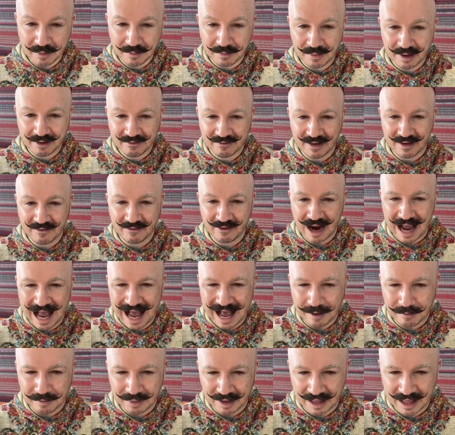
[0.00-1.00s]
my favorite
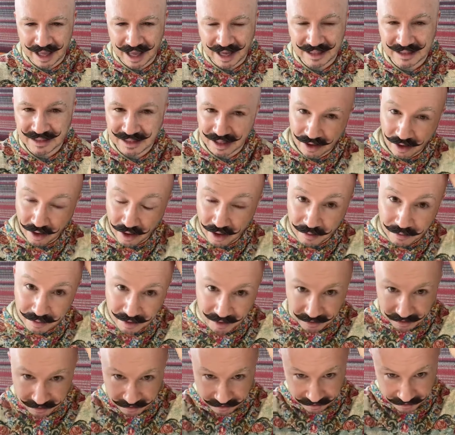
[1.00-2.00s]
applicator. Oh, I
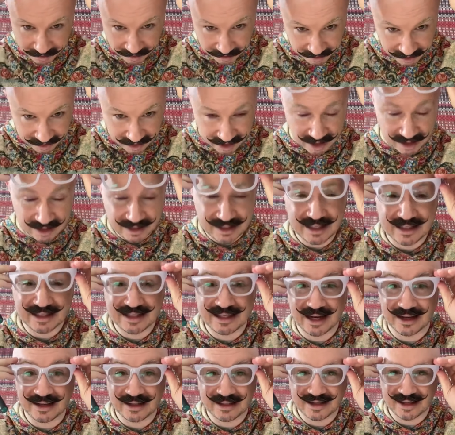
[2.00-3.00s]
put my glasses
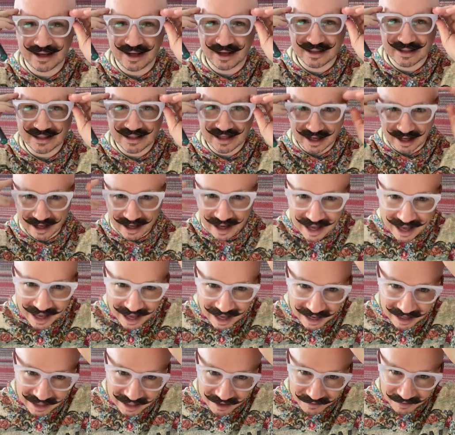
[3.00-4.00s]
down because I can't see.
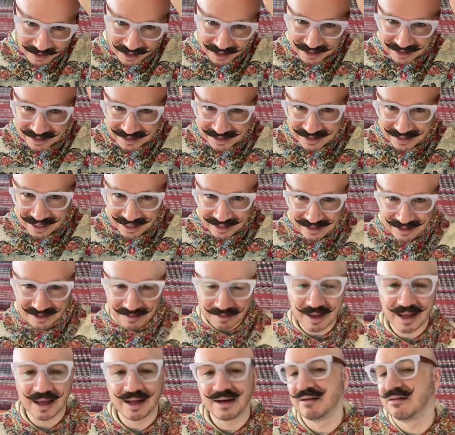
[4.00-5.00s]
And now I get these dents in my
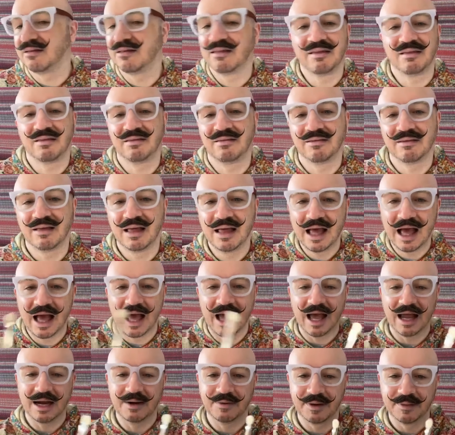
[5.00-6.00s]
head.
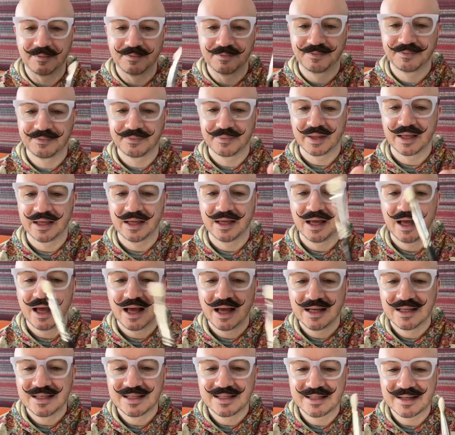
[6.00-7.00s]
Anyway.
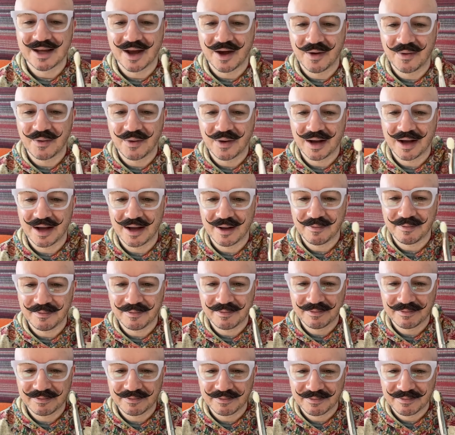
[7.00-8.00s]

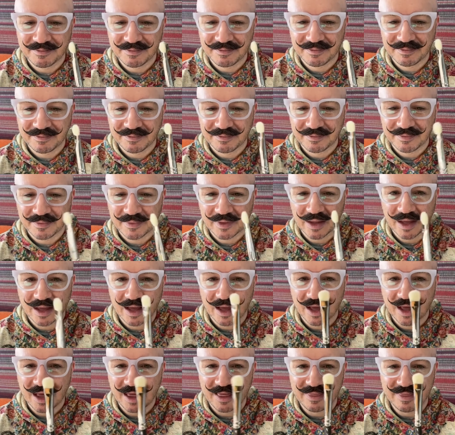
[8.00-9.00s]
So
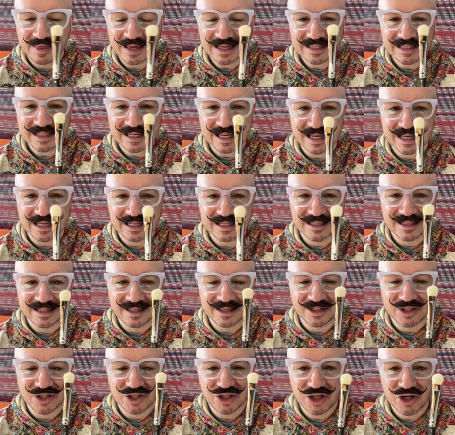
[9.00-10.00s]
this is the
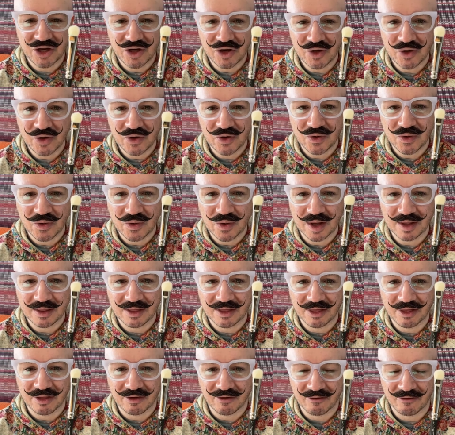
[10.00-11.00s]

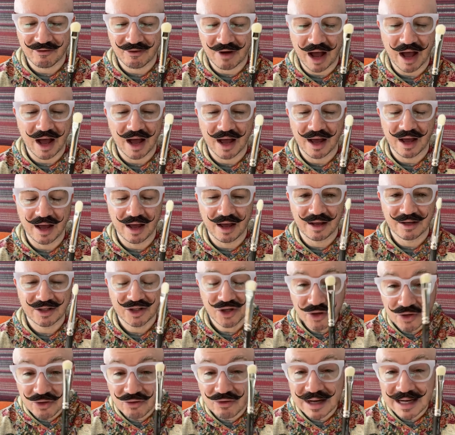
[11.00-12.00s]

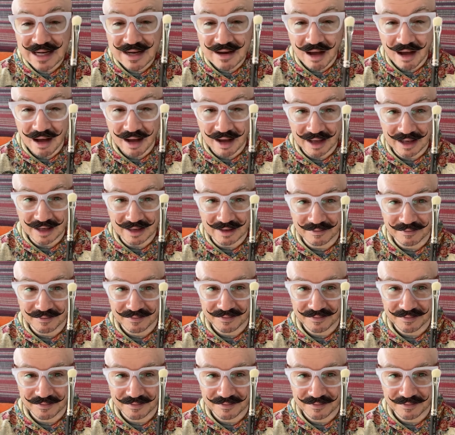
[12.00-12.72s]
239.